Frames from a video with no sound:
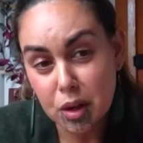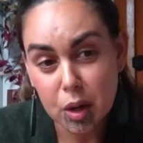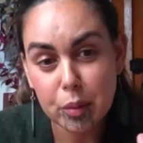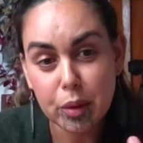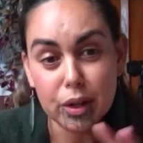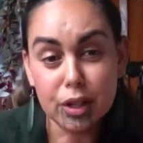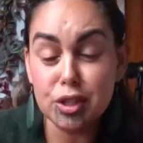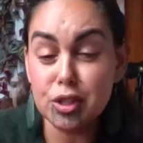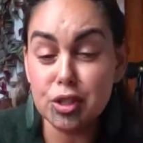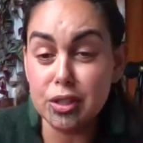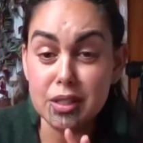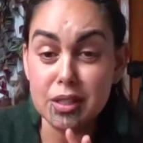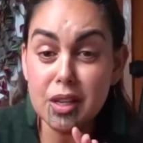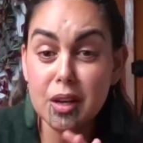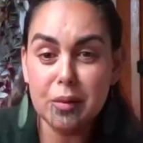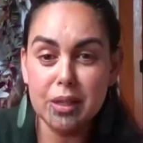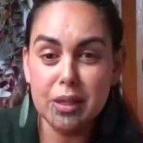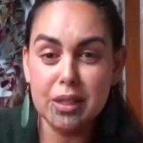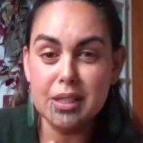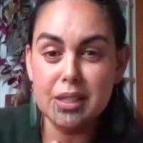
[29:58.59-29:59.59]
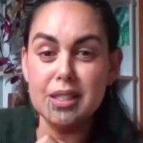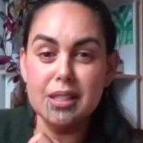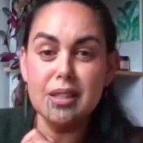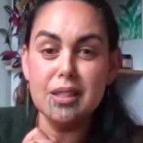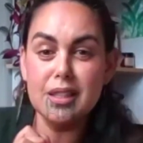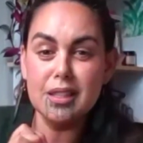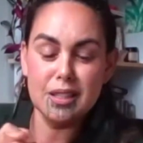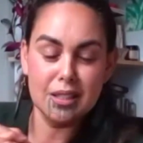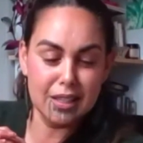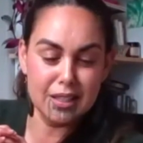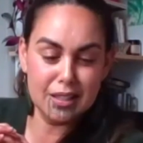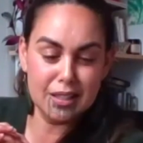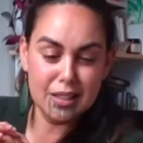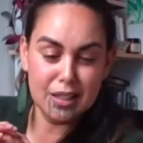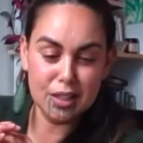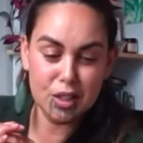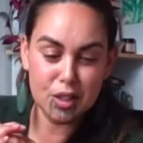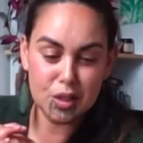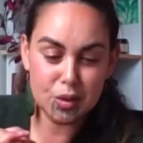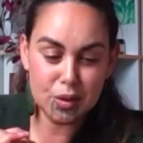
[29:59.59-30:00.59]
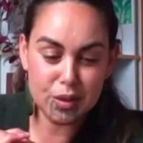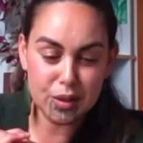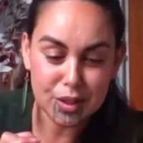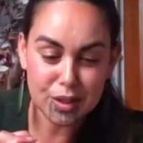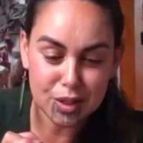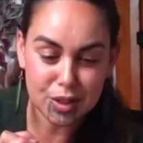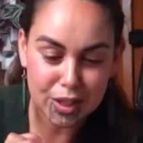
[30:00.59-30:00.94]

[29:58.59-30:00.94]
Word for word: I apologize. I'm going to synthesize it into a